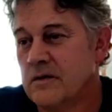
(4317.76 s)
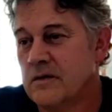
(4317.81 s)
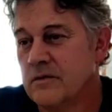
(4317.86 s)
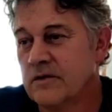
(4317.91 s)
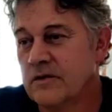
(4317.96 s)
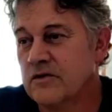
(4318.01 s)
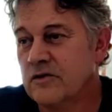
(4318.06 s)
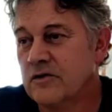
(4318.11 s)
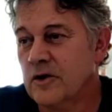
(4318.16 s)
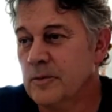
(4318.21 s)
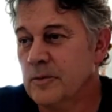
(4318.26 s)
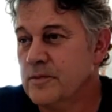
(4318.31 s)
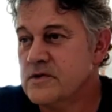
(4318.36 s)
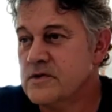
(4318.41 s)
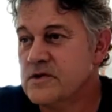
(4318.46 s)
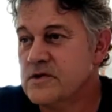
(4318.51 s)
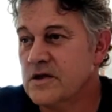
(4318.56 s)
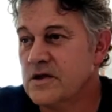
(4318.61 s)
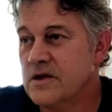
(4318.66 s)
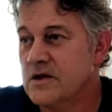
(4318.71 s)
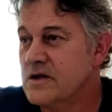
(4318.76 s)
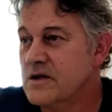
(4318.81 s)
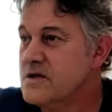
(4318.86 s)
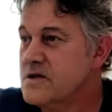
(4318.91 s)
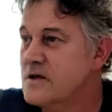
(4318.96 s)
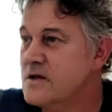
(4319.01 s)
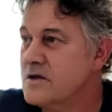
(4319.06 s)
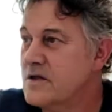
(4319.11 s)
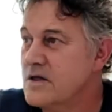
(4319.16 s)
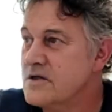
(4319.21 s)
would stop and said,
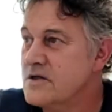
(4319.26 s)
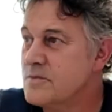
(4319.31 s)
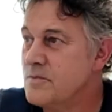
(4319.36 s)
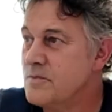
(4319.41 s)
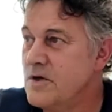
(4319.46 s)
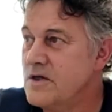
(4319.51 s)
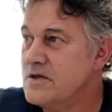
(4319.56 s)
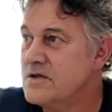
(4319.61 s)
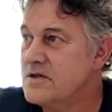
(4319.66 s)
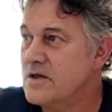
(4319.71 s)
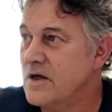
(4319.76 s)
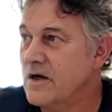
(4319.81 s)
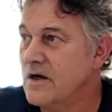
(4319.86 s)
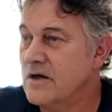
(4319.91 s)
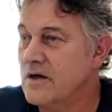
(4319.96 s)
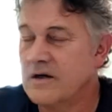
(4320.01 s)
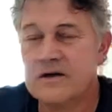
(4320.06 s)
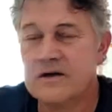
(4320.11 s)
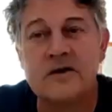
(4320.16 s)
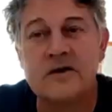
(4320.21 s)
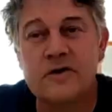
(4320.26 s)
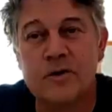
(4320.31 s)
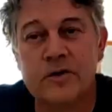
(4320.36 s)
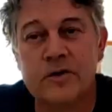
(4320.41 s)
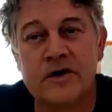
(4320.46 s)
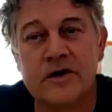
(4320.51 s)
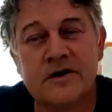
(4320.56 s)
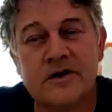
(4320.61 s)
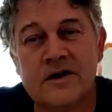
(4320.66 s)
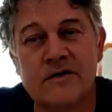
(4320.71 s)
listen, there's bees here, and then you
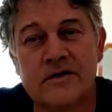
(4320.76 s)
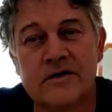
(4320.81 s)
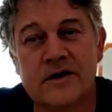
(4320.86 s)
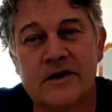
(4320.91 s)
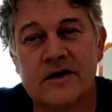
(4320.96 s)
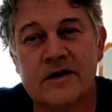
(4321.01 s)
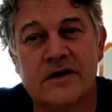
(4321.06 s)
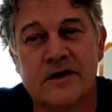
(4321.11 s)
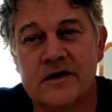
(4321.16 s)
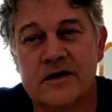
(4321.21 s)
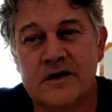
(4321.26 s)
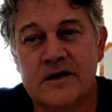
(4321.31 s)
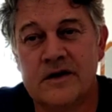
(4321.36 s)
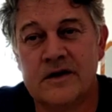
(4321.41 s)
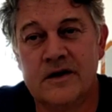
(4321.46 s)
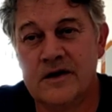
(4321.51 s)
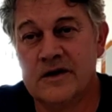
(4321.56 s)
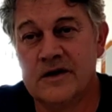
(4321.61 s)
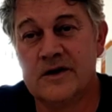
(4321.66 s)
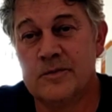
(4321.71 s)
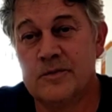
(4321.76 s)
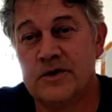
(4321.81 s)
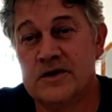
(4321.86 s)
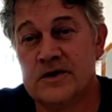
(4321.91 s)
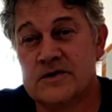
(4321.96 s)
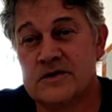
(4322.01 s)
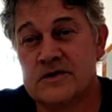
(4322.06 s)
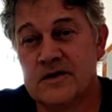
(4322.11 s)
wouldn't even hear the bees.